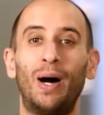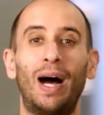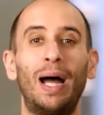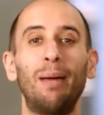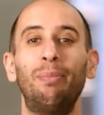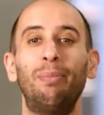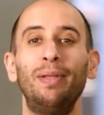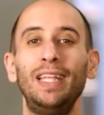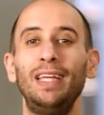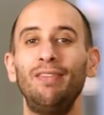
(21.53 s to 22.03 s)

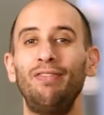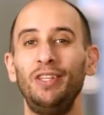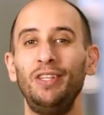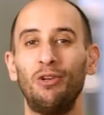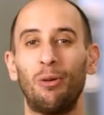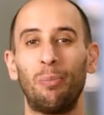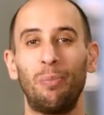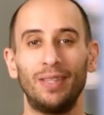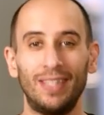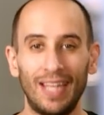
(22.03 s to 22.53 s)
I believe in
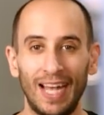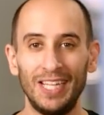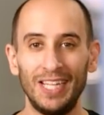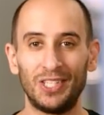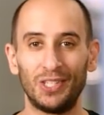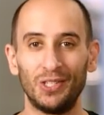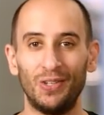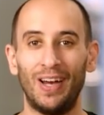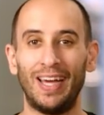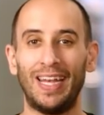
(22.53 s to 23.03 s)
your
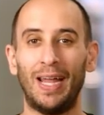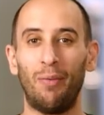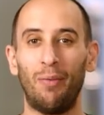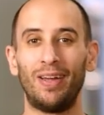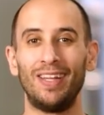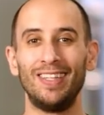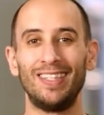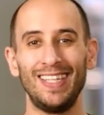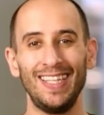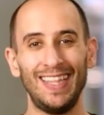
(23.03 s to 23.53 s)
potential, and I
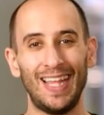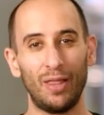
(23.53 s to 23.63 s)
want to see